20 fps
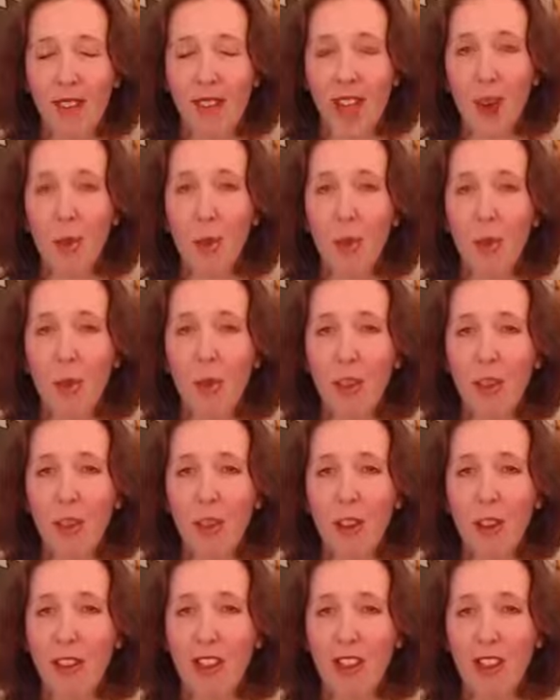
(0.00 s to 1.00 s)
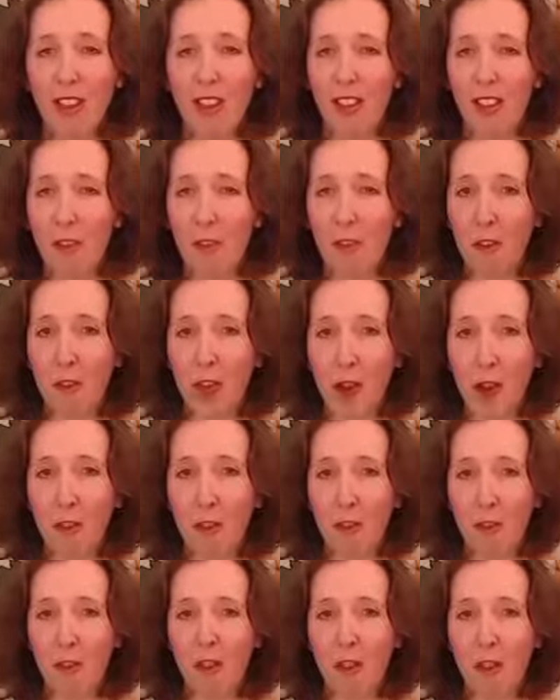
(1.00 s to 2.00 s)
hope you can feel this love that I'm
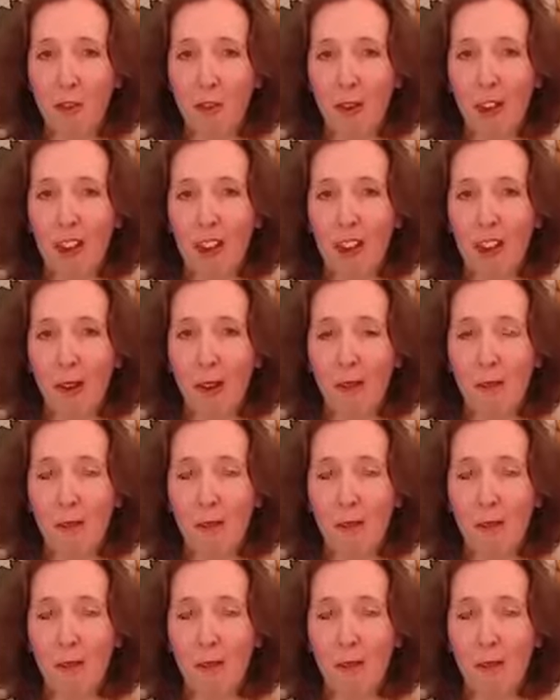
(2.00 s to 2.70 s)
feeling right now.